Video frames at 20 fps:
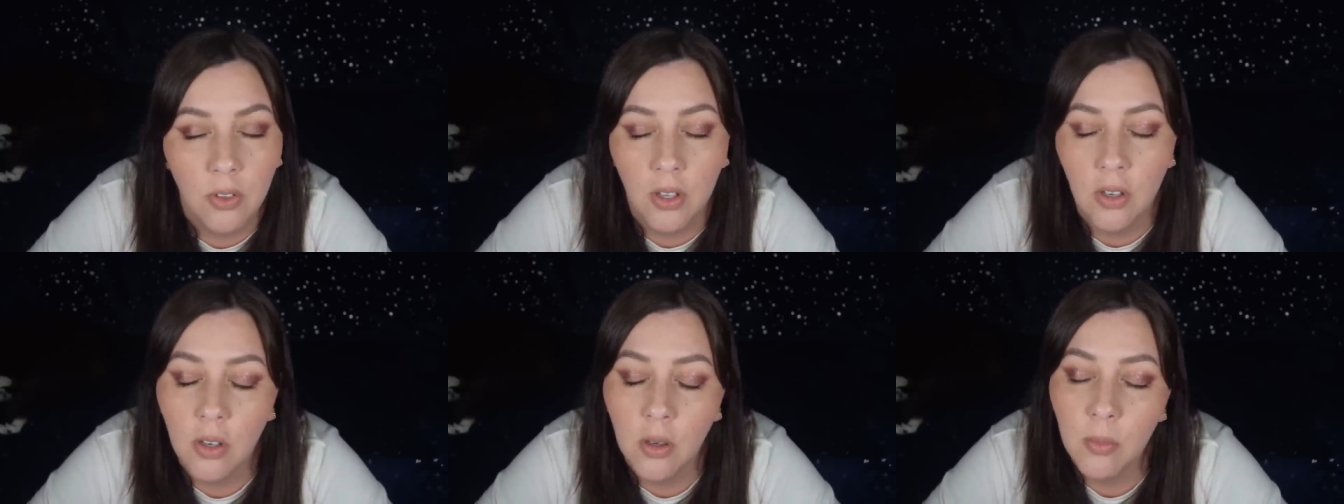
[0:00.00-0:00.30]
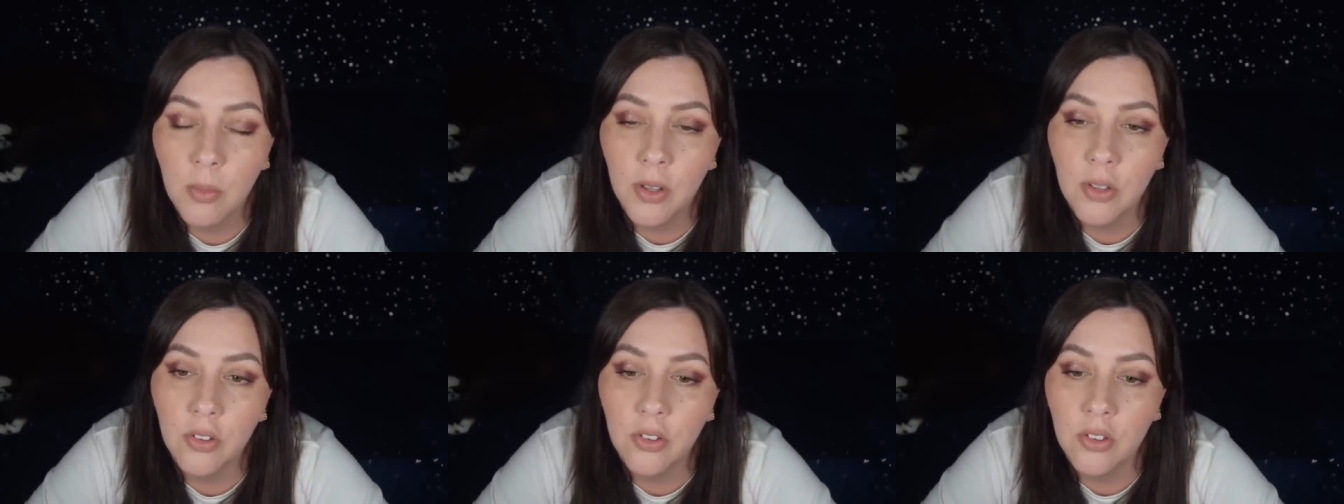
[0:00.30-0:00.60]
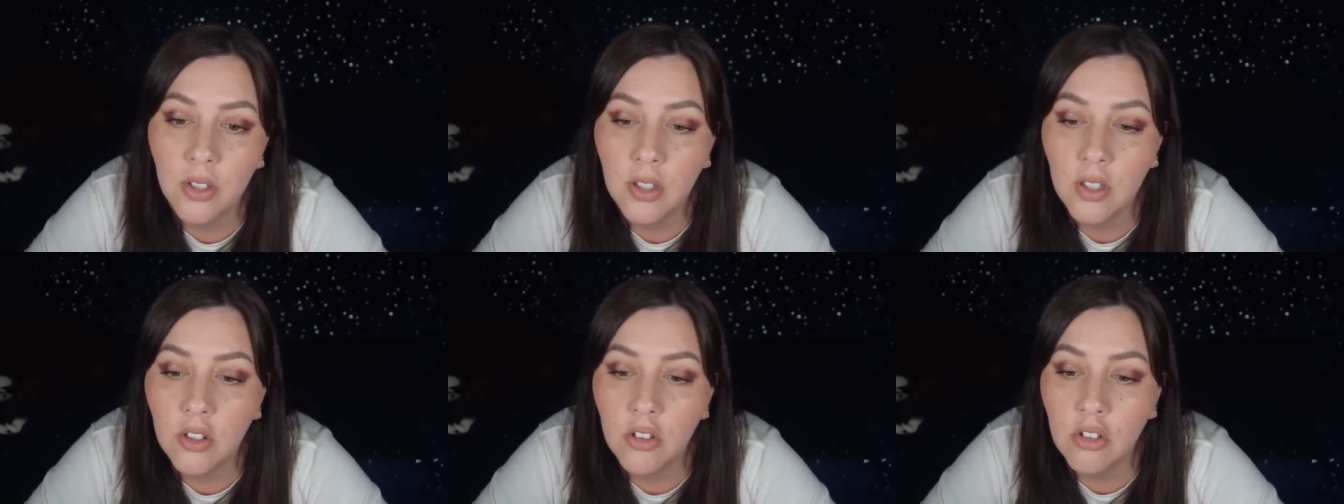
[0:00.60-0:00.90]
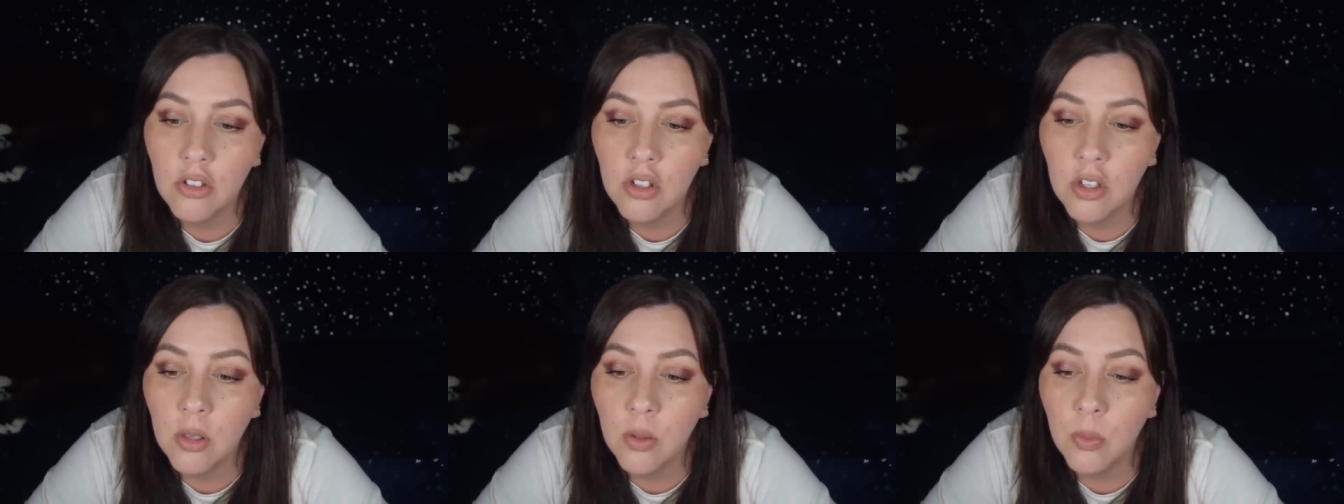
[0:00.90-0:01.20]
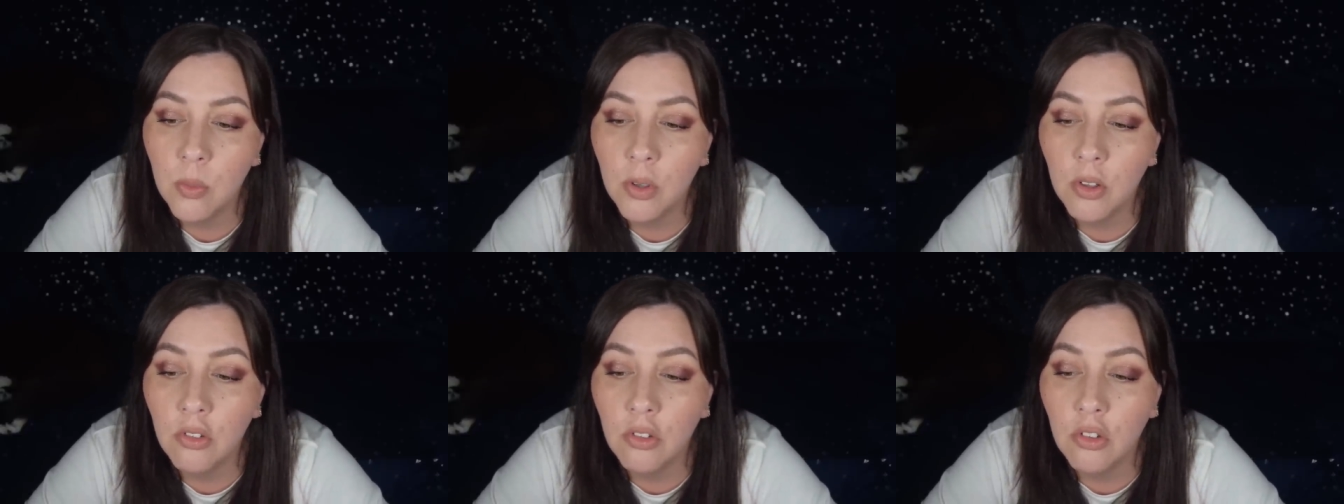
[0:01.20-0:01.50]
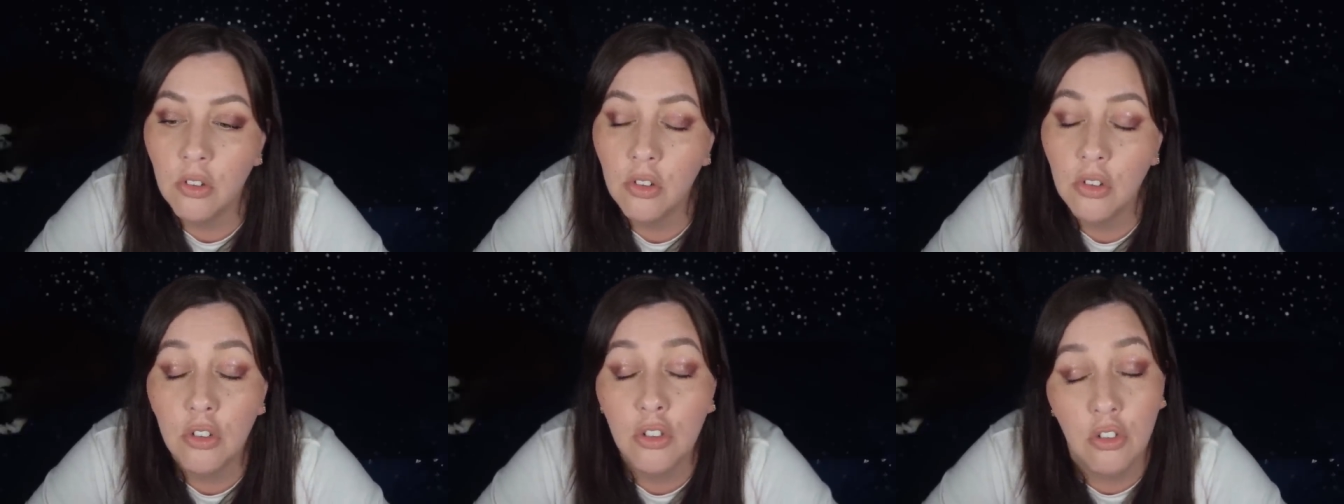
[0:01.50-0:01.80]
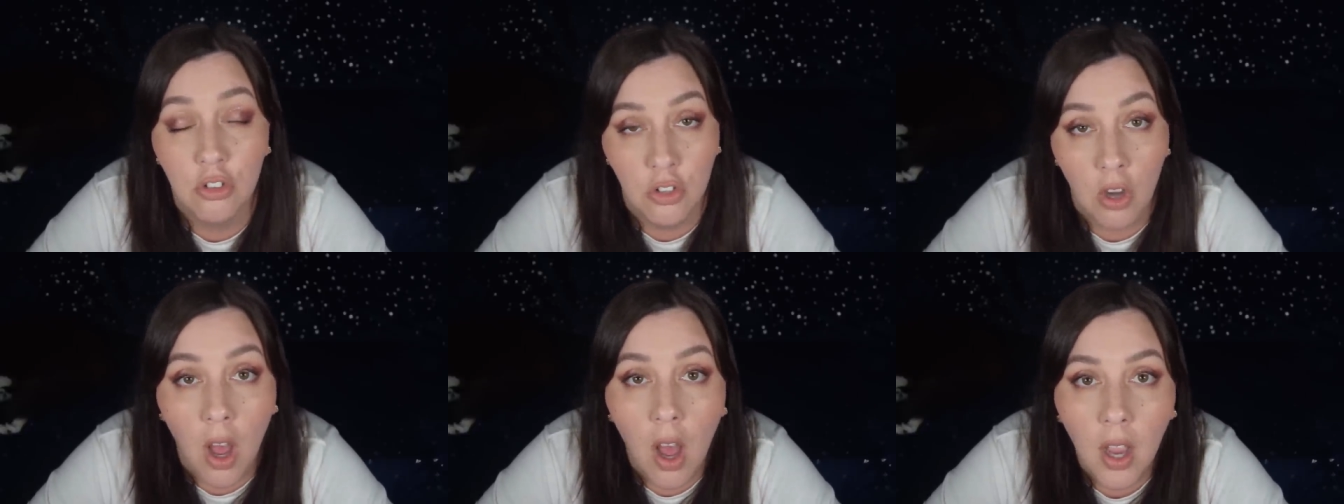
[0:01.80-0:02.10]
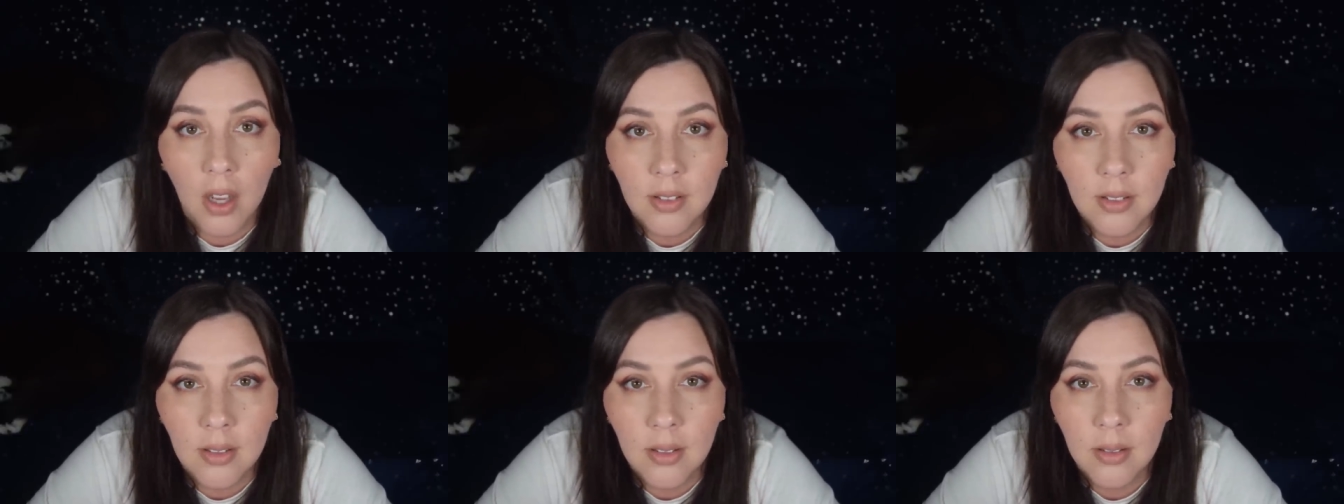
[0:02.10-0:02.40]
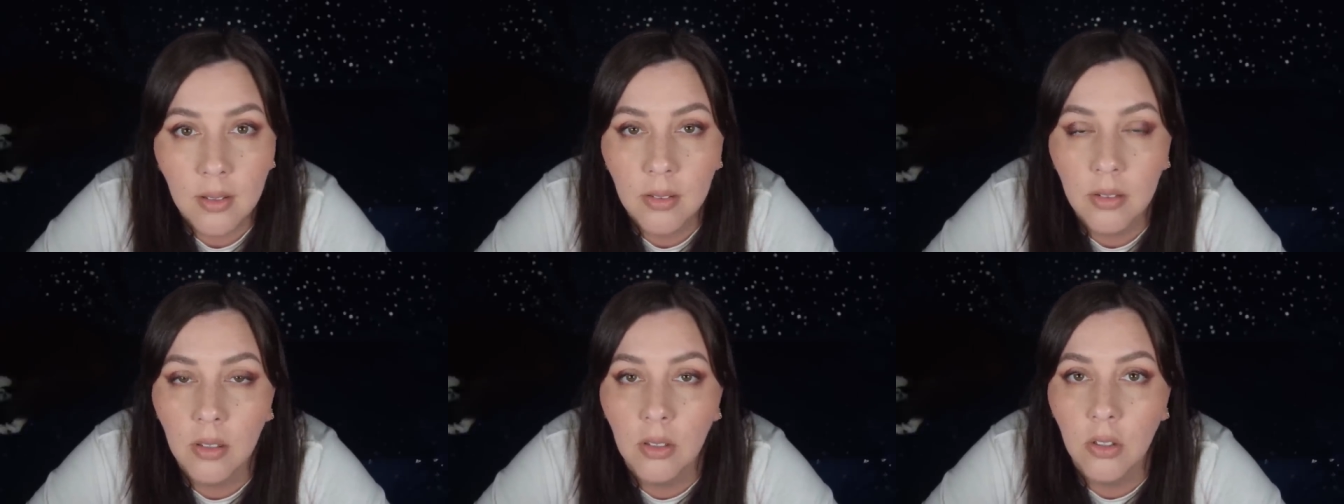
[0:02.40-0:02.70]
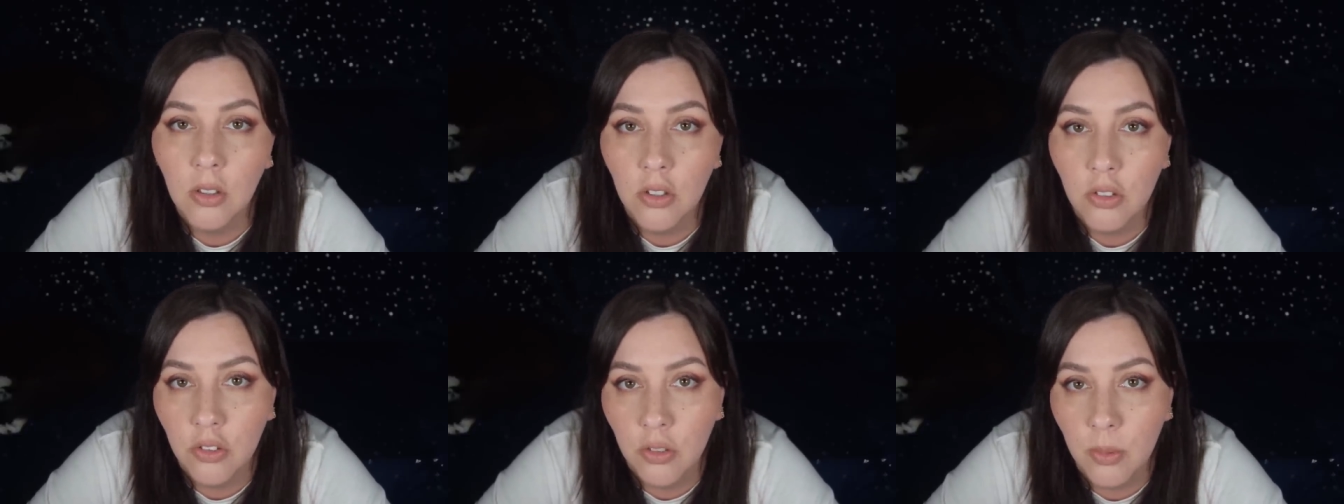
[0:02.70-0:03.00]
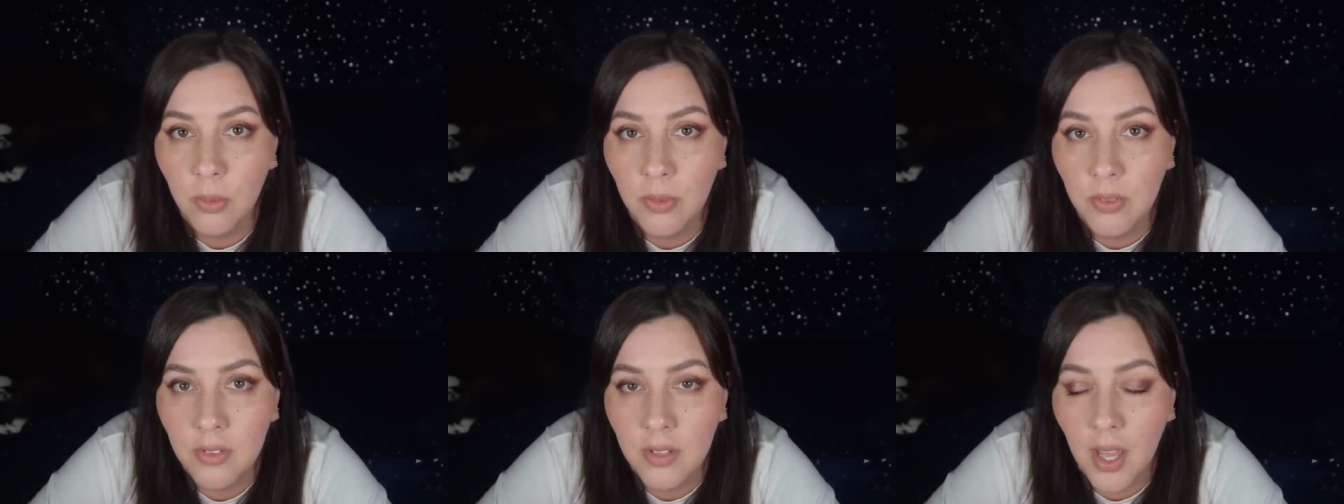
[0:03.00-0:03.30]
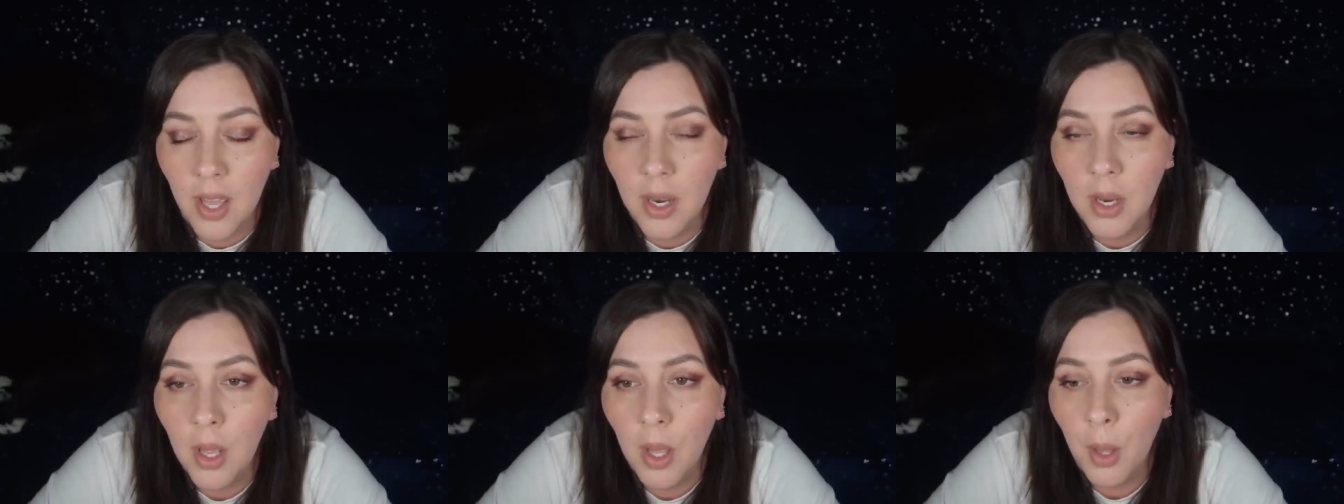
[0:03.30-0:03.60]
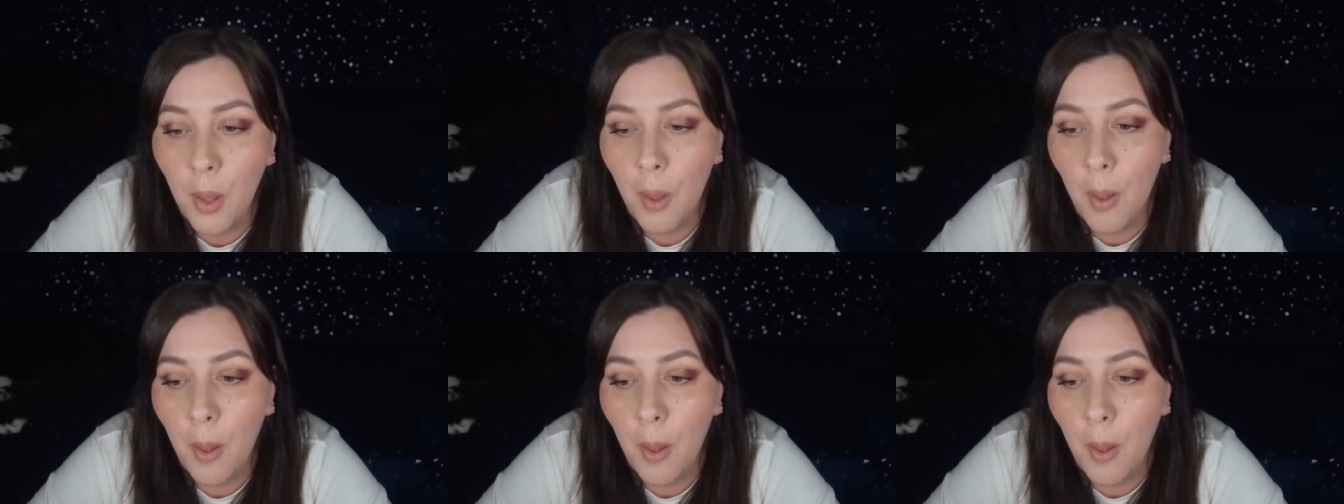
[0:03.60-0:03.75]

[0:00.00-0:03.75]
And her mother said that she was shocked to learn she was dead,